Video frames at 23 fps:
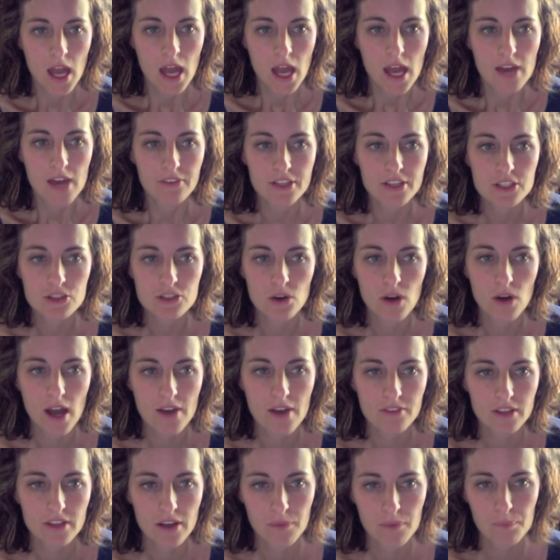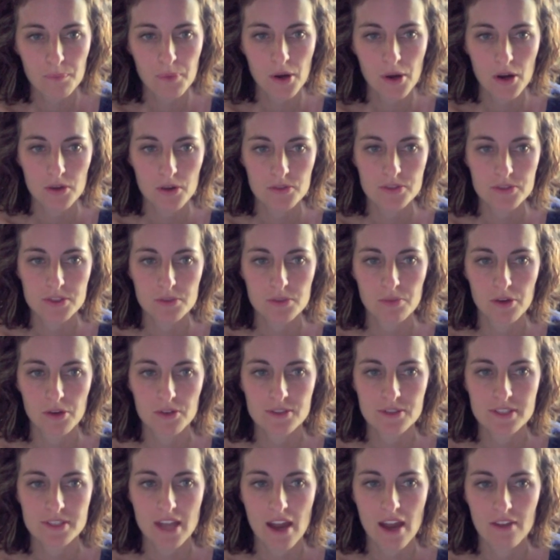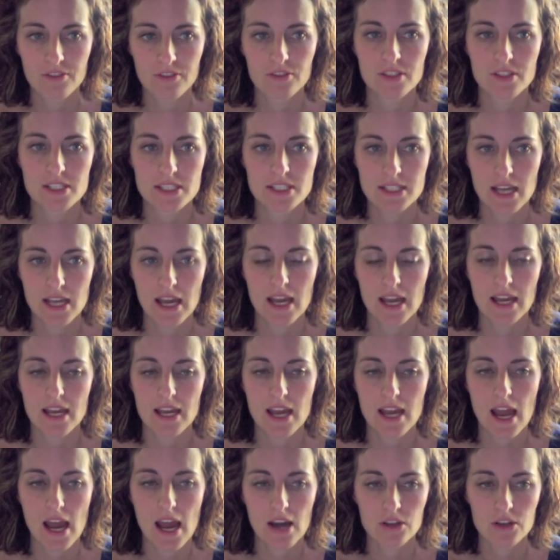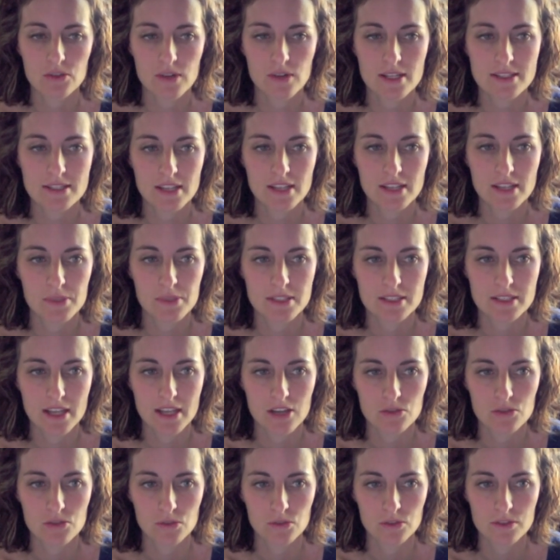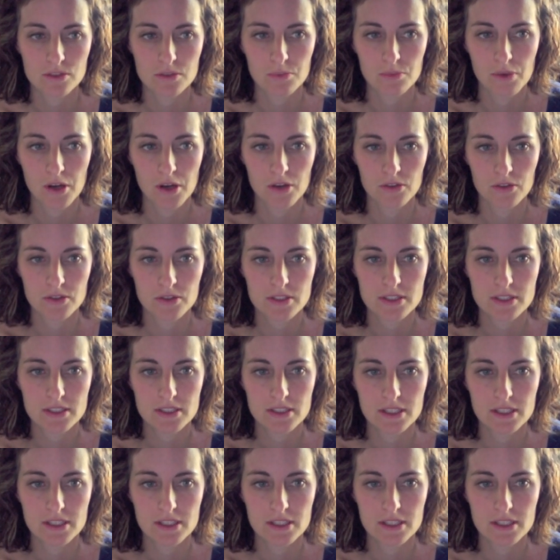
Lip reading: If I don't have enough posts to post every day, how do I set up a schedule to post?